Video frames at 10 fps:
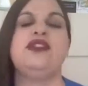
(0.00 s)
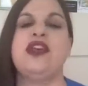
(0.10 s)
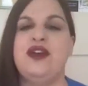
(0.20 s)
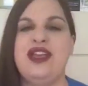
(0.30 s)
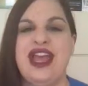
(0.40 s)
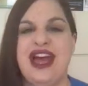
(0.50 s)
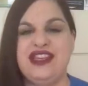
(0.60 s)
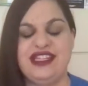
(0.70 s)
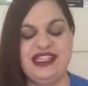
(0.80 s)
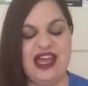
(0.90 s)
so yeah,
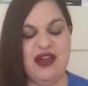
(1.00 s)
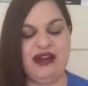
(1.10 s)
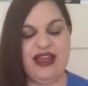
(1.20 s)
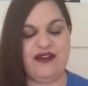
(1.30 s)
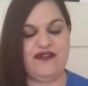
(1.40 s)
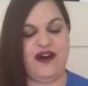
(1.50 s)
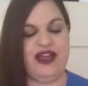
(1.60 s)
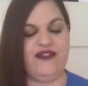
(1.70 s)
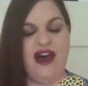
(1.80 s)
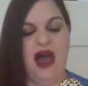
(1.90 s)
this is only a
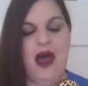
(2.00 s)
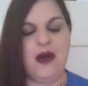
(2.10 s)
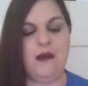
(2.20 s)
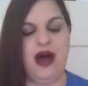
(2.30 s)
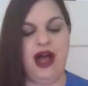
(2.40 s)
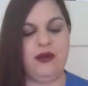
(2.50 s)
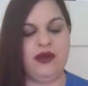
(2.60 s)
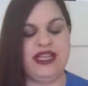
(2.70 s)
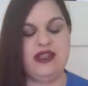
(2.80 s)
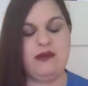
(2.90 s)
fiver. Um, I
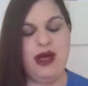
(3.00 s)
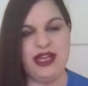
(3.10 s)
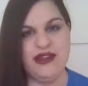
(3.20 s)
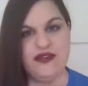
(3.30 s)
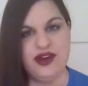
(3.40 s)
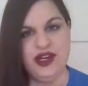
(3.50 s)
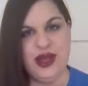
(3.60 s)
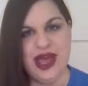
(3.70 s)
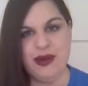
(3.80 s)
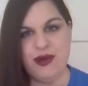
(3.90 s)
was in the market for a
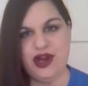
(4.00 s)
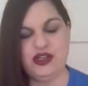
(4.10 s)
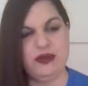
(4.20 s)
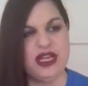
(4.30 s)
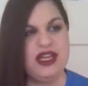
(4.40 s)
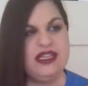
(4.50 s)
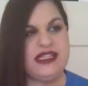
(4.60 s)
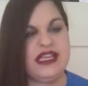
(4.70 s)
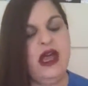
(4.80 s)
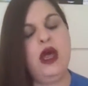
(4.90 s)
new hairbrush
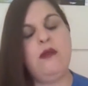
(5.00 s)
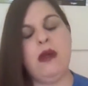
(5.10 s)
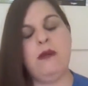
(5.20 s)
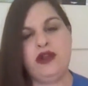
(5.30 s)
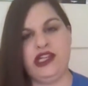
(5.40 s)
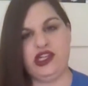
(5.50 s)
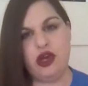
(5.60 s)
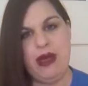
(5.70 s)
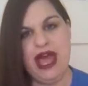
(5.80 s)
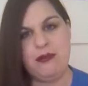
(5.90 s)
because my Body
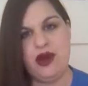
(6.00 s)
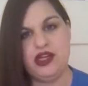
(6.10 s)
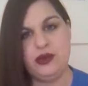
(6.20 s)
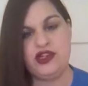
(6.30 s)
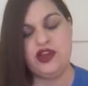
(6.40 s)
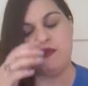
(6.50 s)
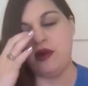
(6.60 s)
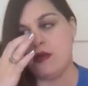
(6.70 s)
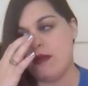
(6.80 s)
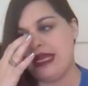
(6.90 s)
Shop hairbrush, which I
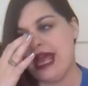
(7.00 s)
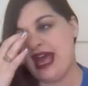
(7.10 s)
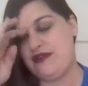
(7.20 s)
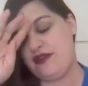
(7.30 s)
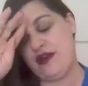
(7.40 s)
probably had